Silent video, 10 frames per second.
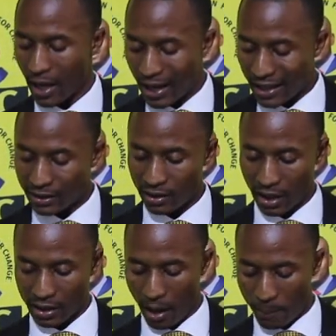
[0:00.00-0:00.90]
election
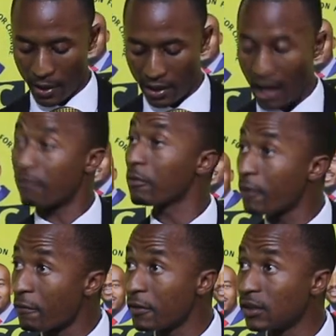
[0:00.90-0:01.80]
that happen every
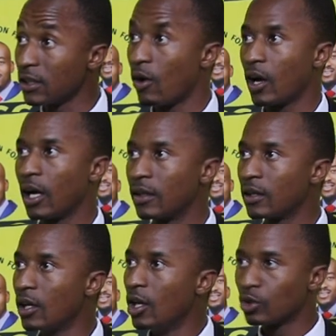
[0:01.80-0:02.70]
5 years in our country.
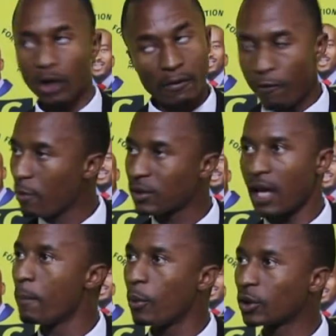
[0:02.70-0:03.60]
So reforms are
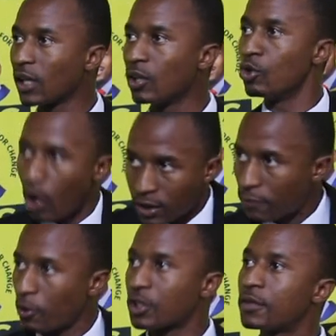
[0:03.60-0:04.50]
important not
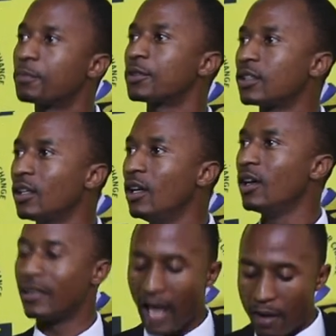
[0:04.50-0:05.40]
for
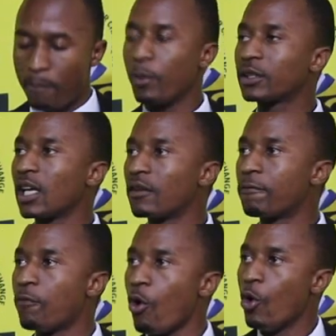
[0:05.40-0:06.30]
CCC. They are important
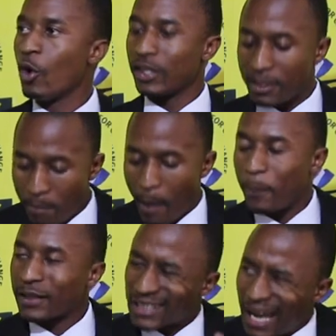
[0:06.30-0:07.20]
for
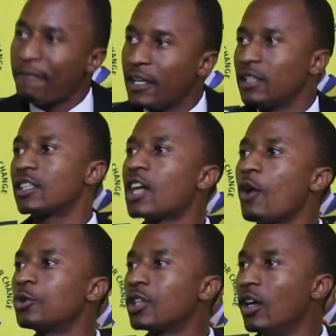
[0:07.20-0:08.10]
Zimbabwe's governance
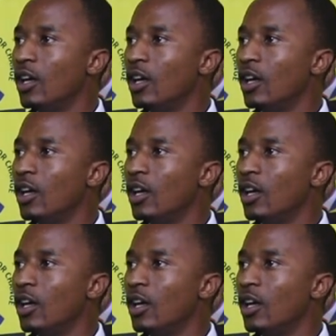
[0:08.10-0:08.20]
culture.